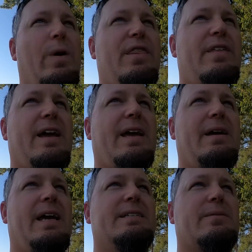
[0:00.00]
We think
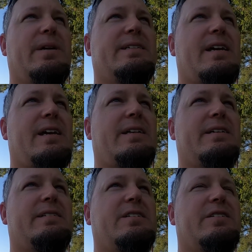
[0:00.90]
he's gonna be taking
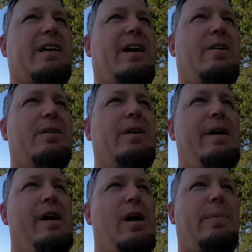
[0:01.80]
these stitches out,
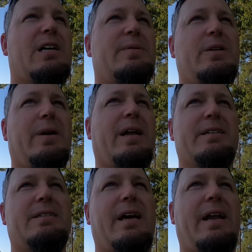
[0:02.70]
possibly doing
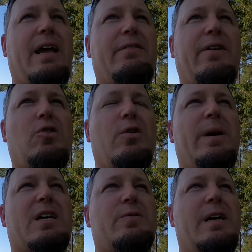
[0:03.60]
a follow-up
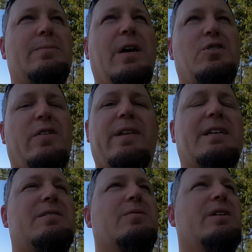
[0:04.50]
x-ray to make sure
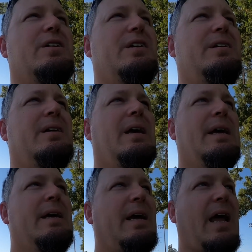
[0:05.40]
everything's still good,
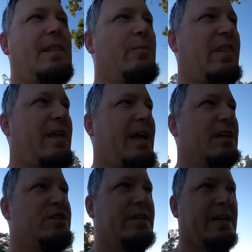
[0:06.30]
and then we
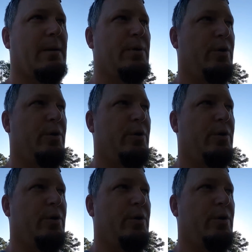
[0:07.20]
think she's getting a